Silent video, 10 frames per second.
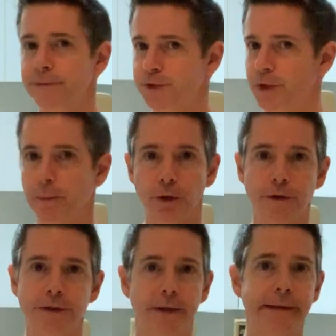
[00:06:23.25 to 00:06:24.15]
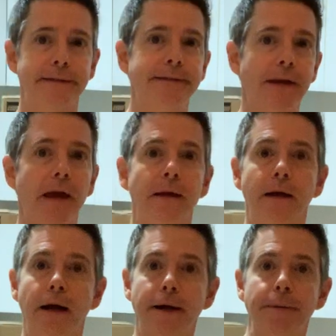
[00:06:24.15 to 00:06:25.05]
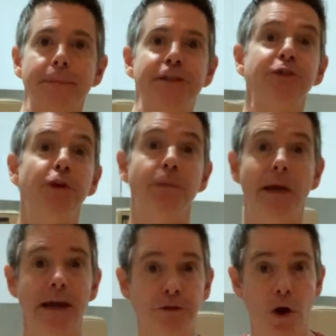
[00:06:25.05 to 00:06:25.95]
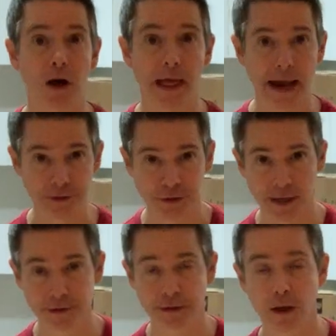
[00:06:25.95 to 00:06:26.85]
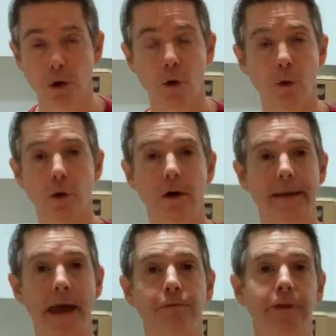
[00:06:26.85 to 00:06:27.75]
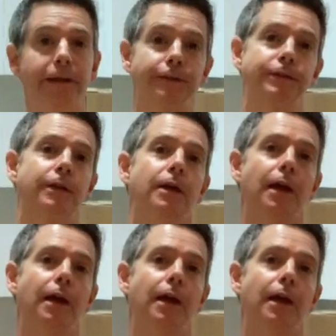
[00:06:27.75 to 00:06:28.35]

similar to, let's say, um, C B S All Access or Netflix.